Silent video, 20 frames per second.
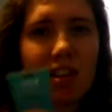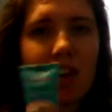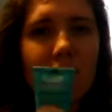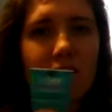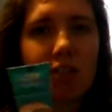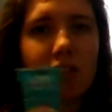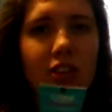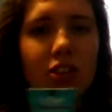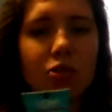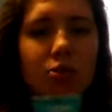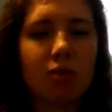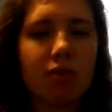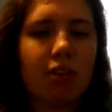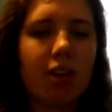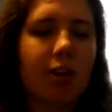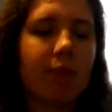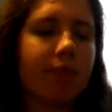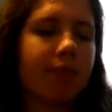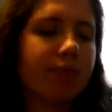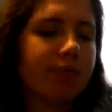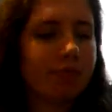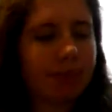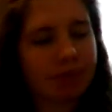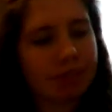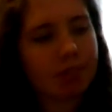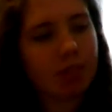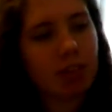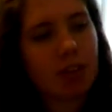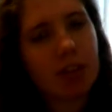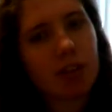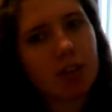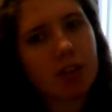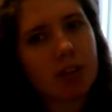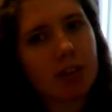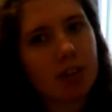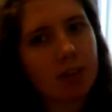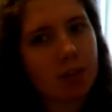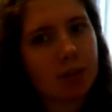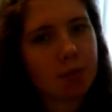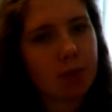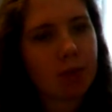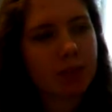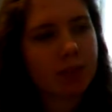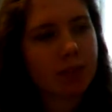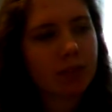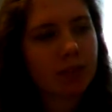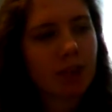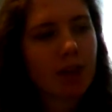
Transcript: coverage with it. So that's a really good one.